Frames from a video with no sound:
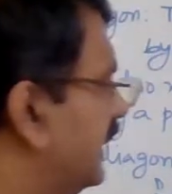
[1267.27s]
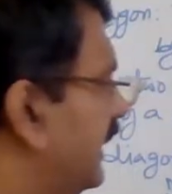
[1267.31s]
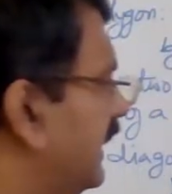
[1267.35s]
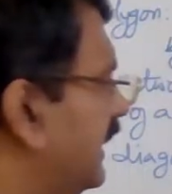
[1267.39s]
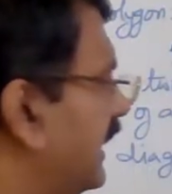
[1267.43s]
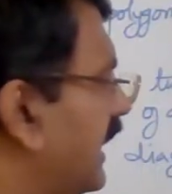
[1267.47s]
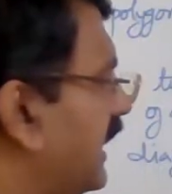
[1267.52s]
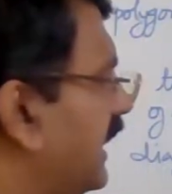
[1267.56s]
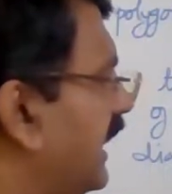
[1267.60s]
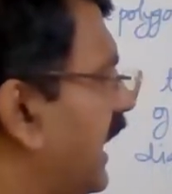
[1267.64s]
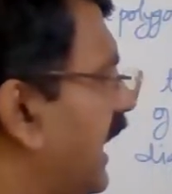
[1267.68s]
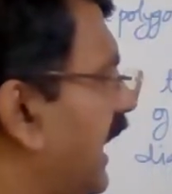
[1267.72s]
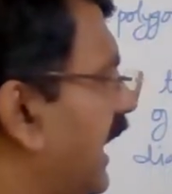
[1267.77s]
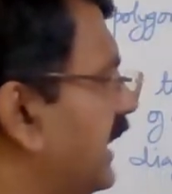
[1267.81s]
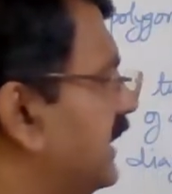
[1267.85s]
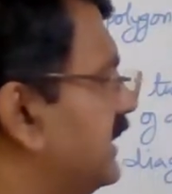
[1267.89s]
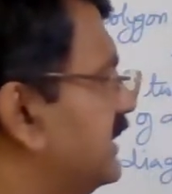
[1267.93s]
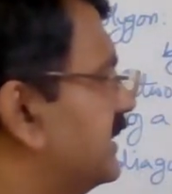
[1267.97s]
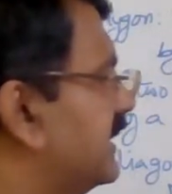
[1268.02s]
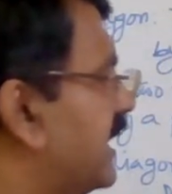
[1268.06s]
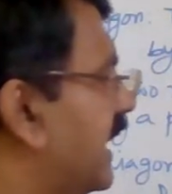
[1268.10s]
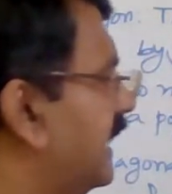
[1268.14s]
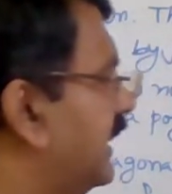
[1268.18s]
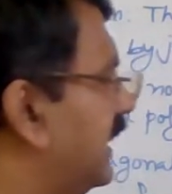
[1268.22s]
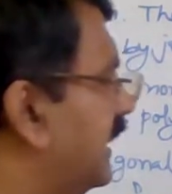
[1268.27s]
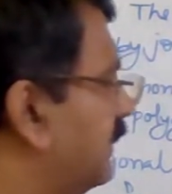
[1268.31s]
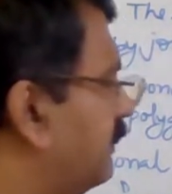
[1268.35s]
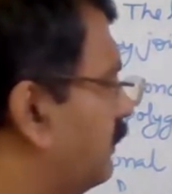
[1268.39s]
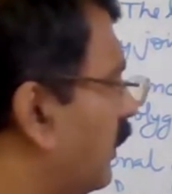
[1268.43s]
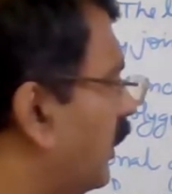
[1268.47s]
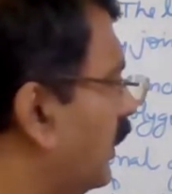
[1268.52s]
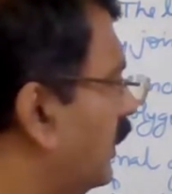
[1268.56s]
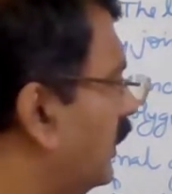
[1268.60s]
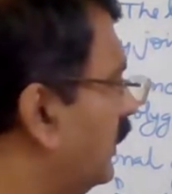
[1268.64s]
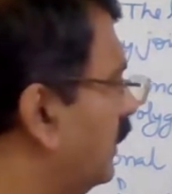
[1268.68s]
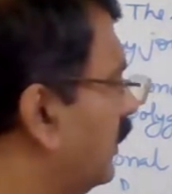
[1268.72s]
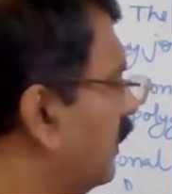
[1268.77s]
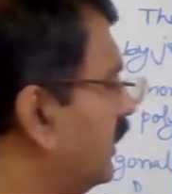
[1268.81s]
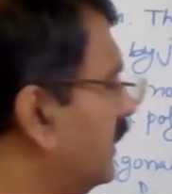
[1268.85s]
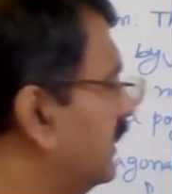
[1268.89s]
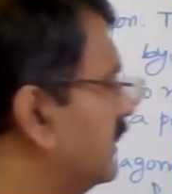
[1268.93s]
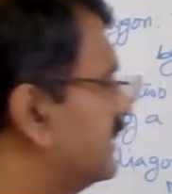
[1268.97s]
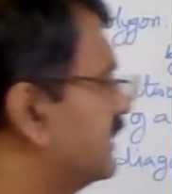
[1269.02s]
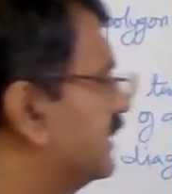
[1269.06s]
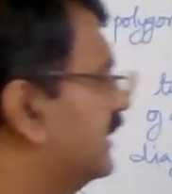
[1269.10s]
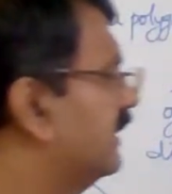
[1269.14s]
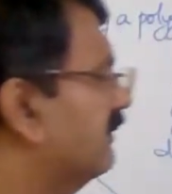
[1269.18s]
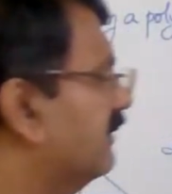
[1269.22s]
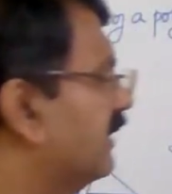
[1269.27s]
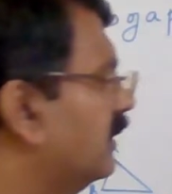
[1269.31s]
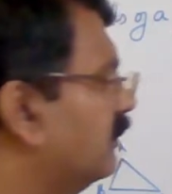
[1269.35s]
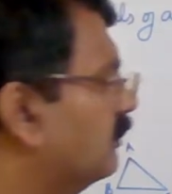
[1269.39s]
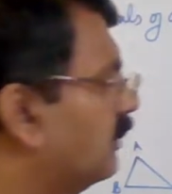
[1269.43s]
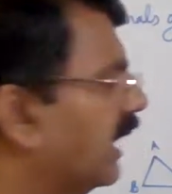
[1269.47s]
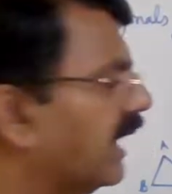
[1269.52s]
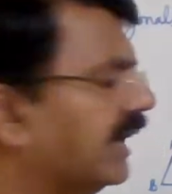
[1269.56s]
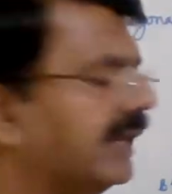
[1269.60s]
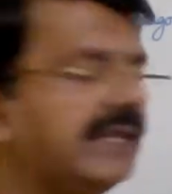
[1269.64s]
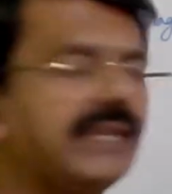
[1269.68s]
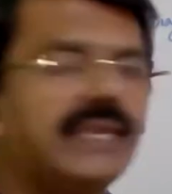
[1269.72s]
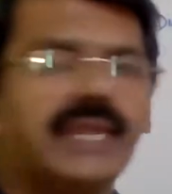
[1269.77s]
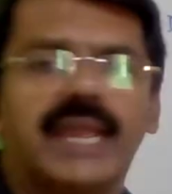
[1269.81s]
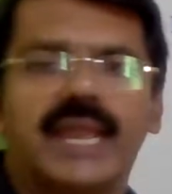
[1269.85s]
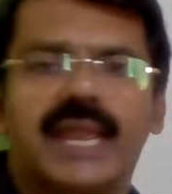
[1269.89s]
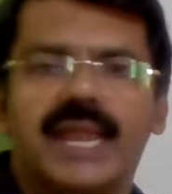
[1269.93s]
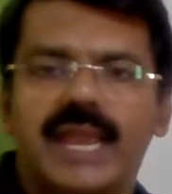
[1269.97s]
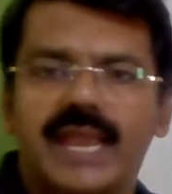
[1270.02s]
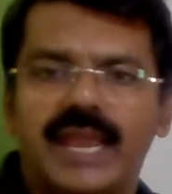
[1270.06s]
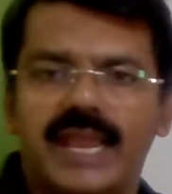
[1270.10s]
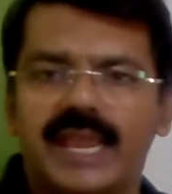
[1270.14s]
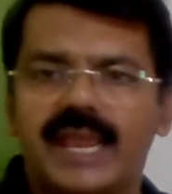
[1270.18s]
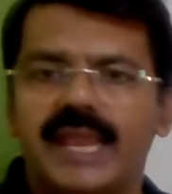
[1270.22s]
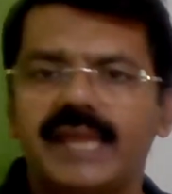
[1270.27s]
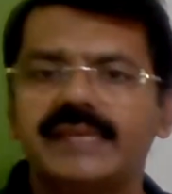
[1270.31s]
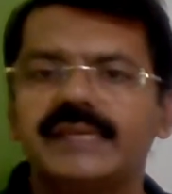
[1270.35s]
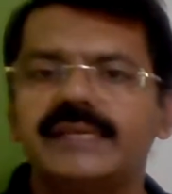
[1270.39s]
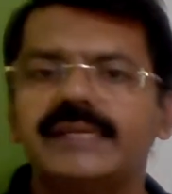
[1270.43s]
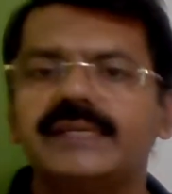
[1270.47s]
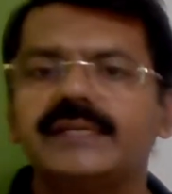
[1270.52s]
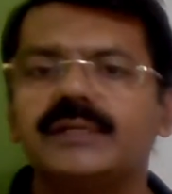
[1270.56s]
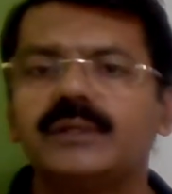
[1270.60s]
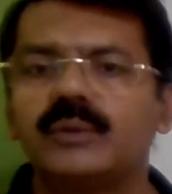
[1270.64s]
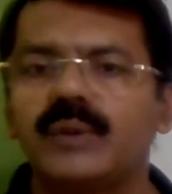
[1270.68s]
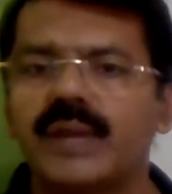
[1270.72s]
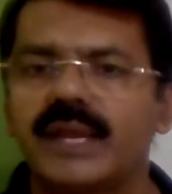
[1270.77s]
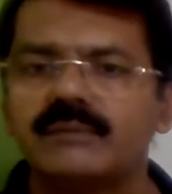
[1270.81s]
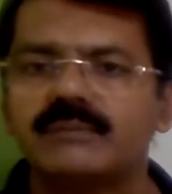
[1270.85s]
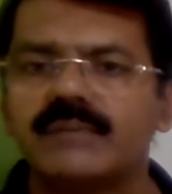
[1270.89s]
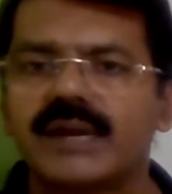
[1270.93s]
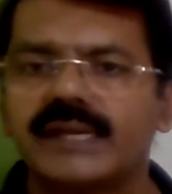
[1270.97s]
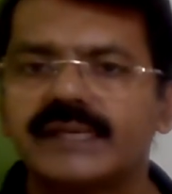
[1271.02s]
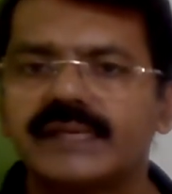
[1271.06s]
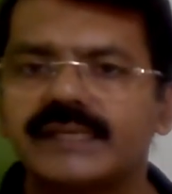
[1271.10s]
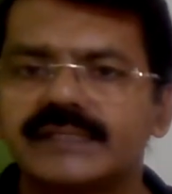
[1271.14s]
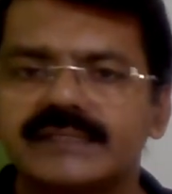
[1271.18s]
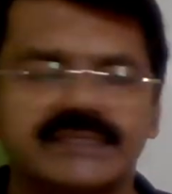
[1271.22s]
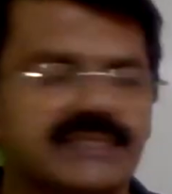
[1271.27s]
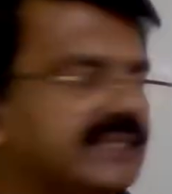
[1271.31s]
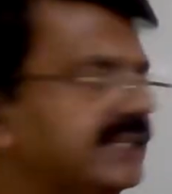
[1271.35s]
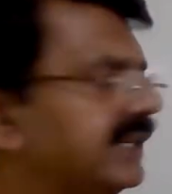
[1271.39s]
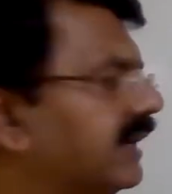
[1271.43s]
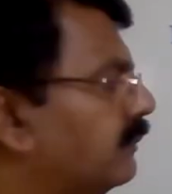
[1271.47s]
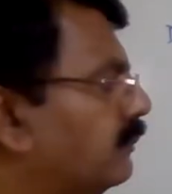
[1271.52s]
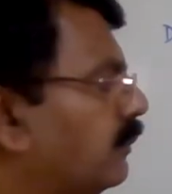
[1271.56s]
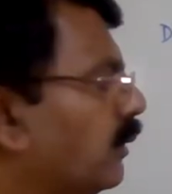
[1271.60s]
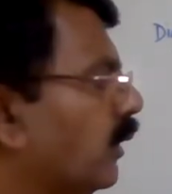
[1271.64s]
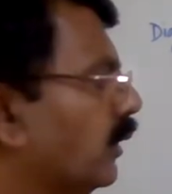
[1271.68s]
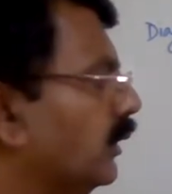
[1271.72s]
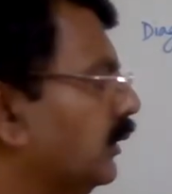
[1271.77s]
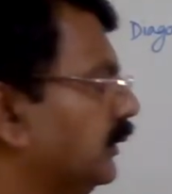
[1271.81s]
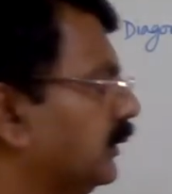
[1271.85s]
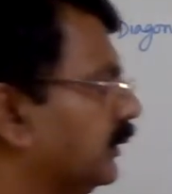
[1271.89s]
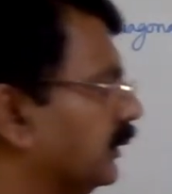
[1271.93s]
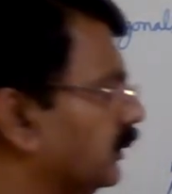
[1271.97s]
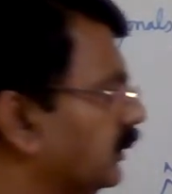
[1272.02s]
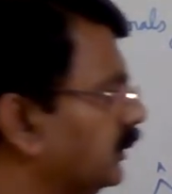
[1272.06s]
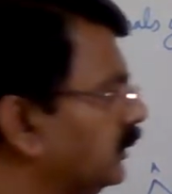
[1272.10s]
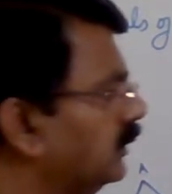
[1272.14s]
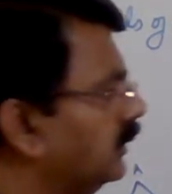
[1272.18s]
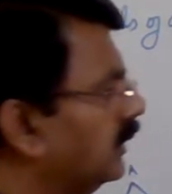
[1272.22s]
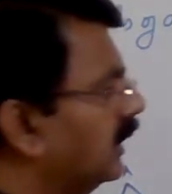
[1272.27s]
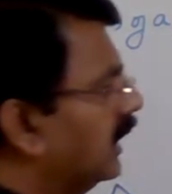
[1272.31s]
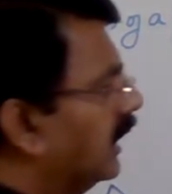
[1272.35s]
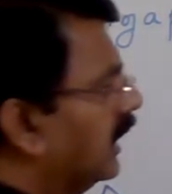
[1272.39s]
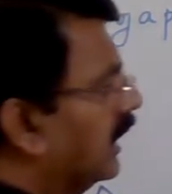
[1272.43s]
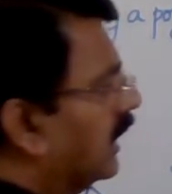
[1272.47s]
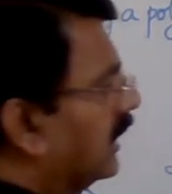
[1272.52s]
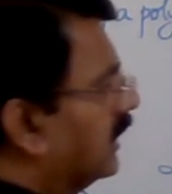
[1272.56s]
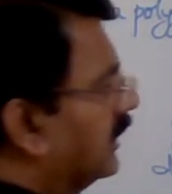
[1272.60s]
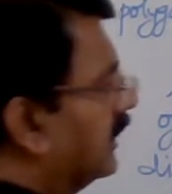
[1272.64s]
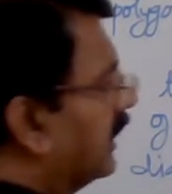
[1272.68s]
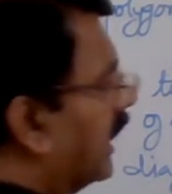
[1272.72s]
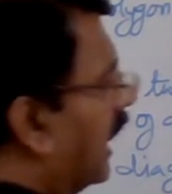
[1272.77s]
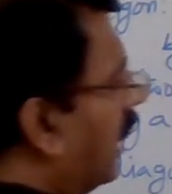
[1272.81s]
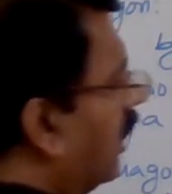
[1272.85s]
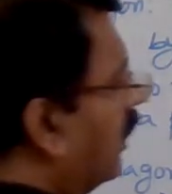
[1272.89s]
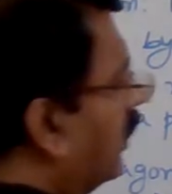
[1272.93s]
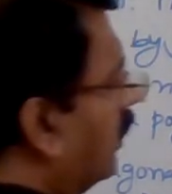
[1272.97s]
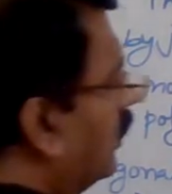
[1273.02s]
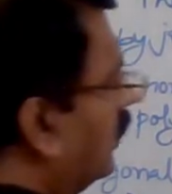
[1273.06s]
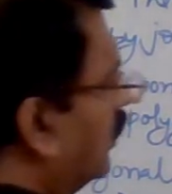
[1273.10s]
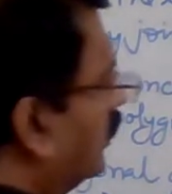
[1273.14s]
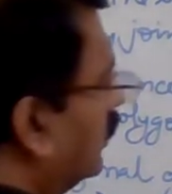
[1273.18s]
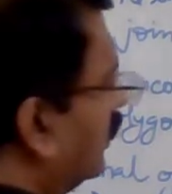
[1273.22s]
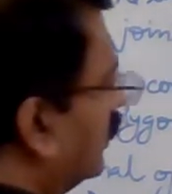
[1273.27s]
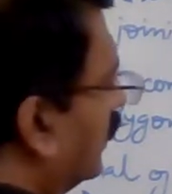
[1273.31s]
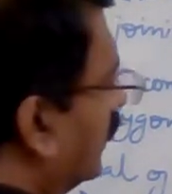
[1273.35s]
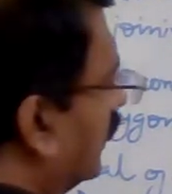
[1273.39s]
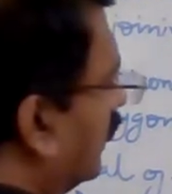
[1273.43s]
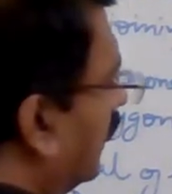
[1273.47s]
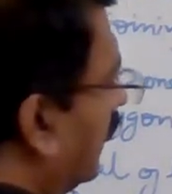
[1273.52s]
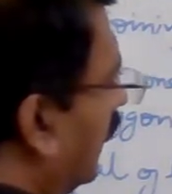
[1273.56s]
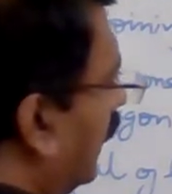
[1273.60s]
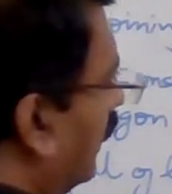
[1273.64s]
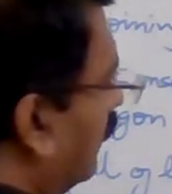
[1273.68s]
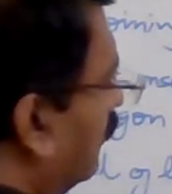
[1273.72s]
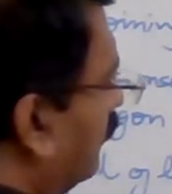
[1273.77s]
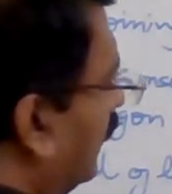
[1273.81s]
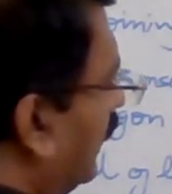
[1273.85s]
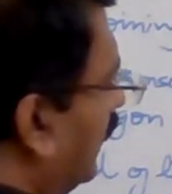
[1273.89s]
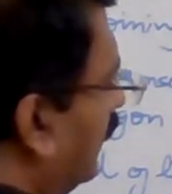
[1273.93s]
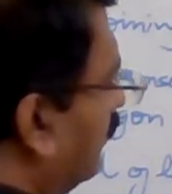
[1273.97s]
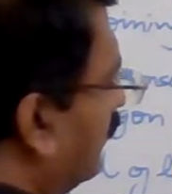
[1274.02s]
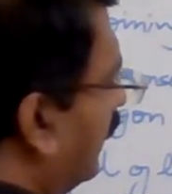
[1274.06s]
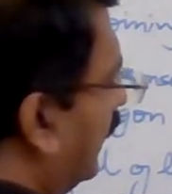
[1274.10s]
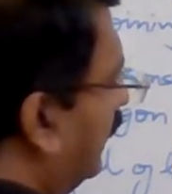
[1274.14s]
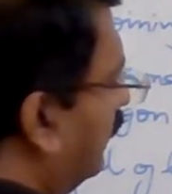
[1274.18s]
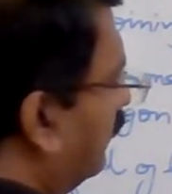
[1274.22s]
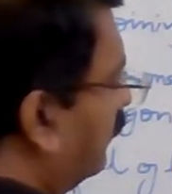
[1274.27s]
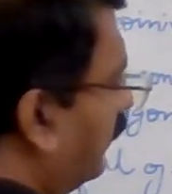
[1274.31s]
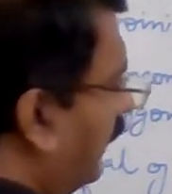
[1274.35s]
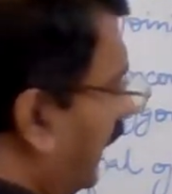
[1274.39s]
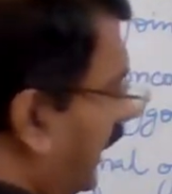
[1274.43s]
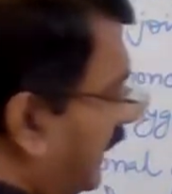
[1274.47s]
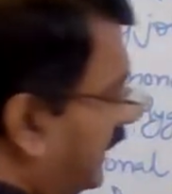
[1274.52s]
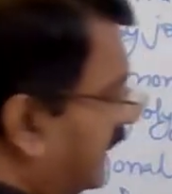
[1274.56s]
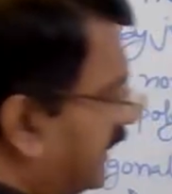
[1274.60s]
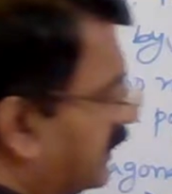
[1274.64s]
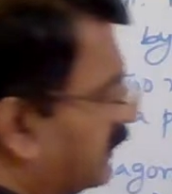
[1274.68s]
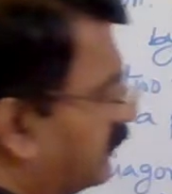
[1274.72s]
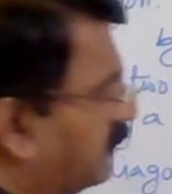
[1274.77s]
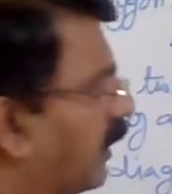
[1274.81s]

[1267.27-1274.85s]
in an n-sided polygon is given by n into n minus 3 upon 2. Now, we will verify this